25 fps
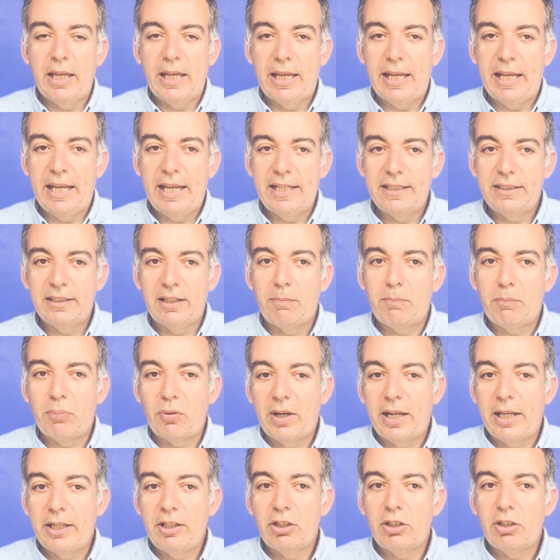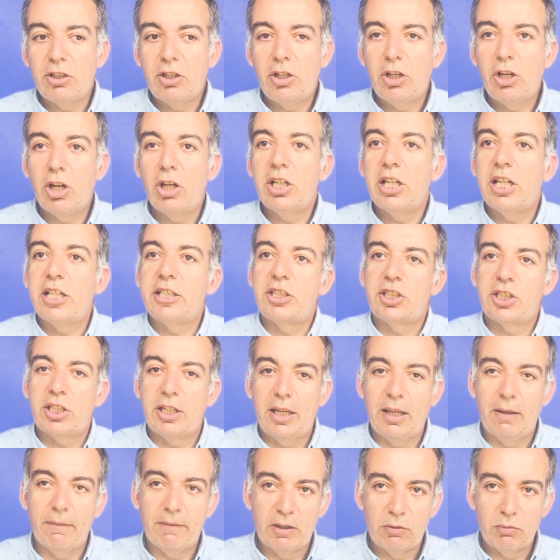and a prior knowledge
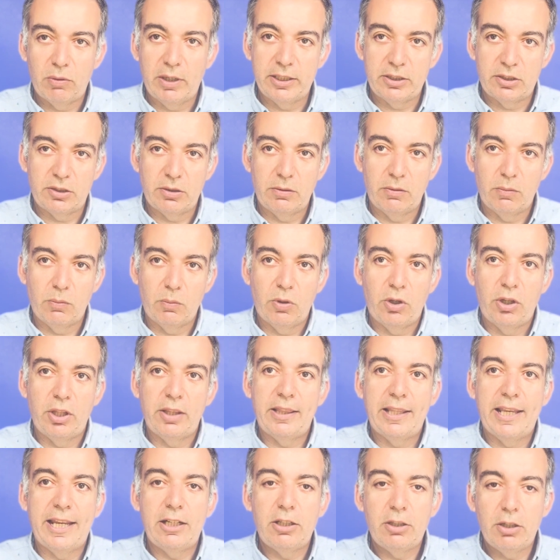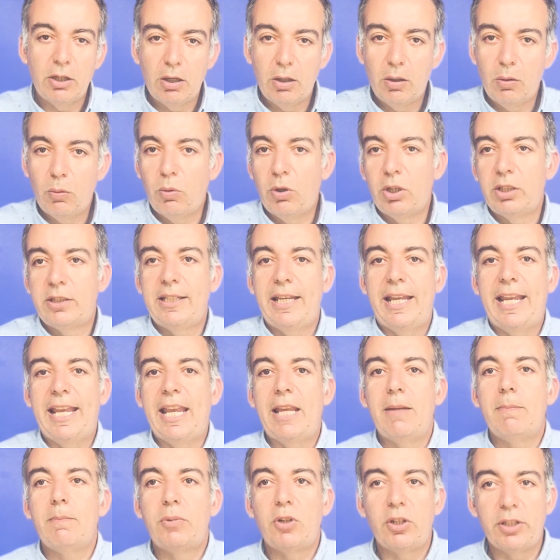evaluation, what they know, what the
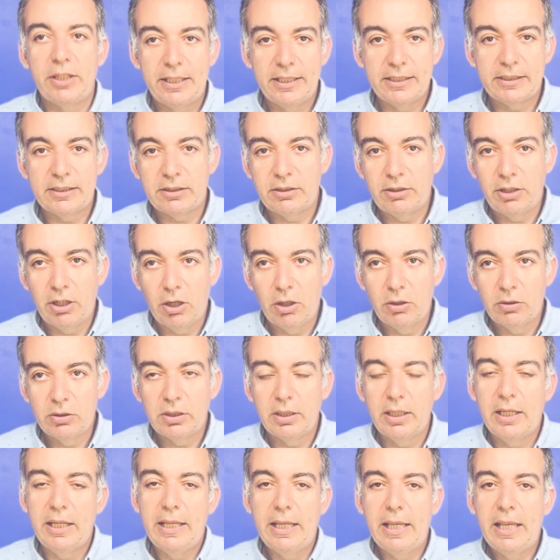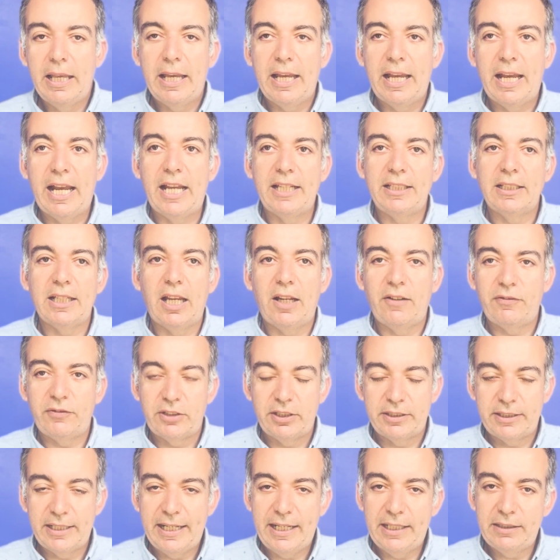employees know. And
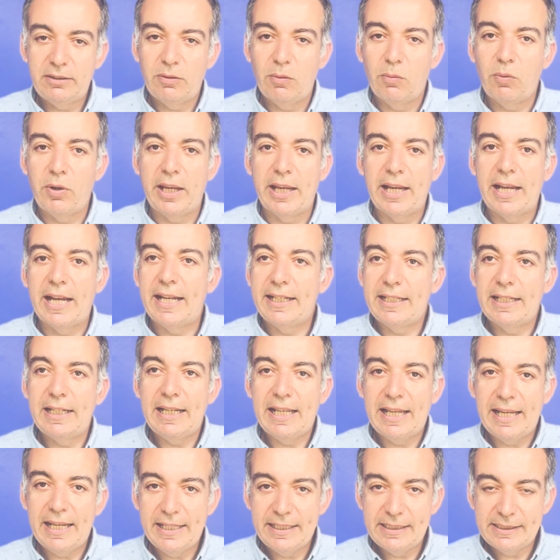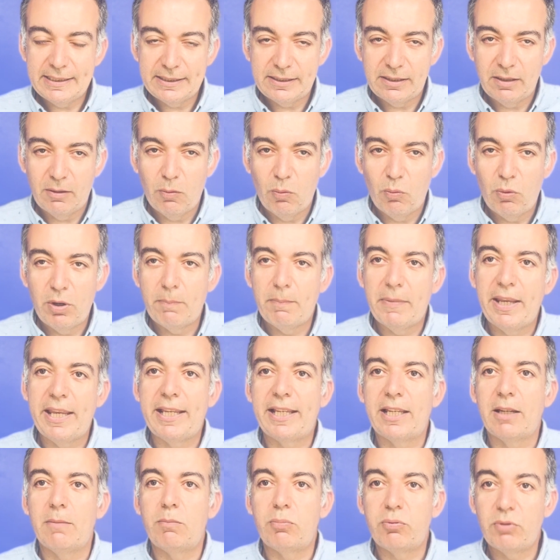after that, we analyze, we
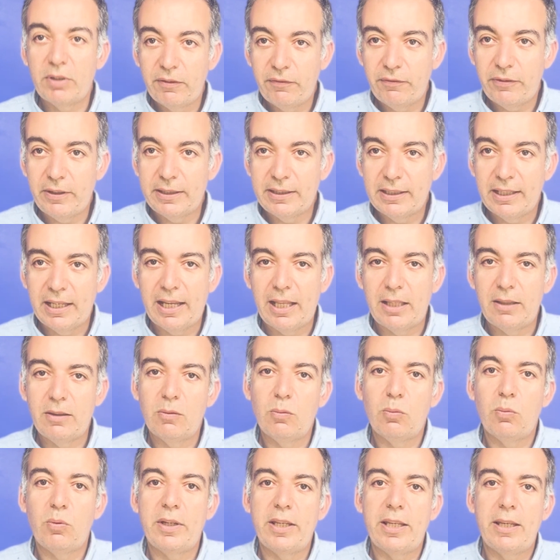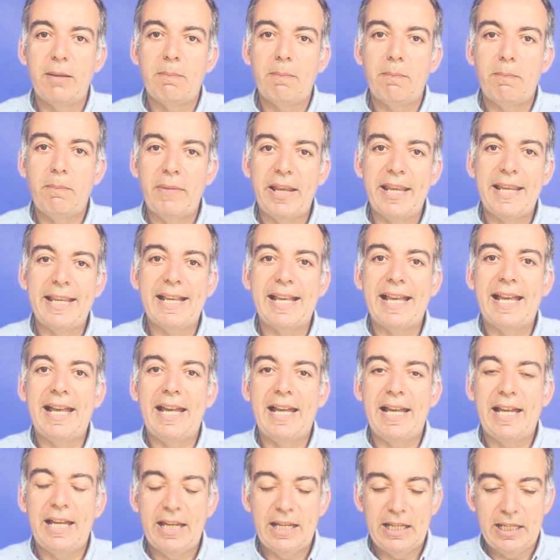make a briefing, and we make
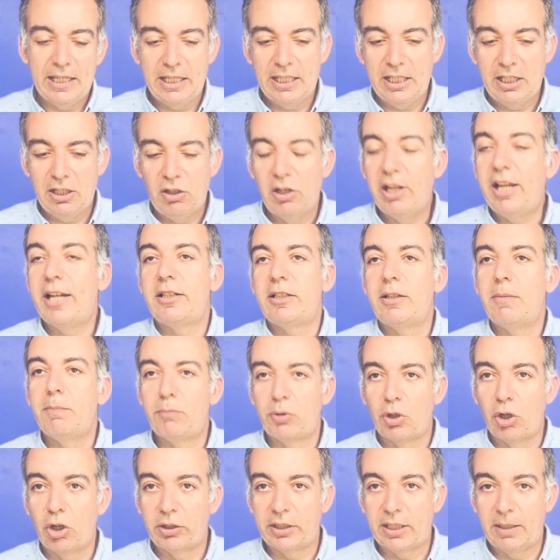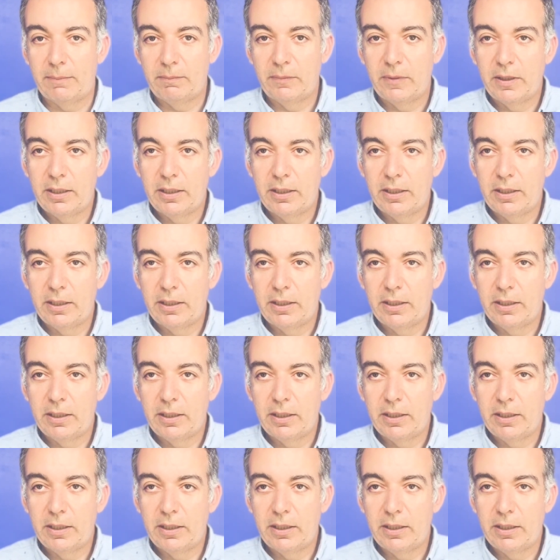a, a learning program.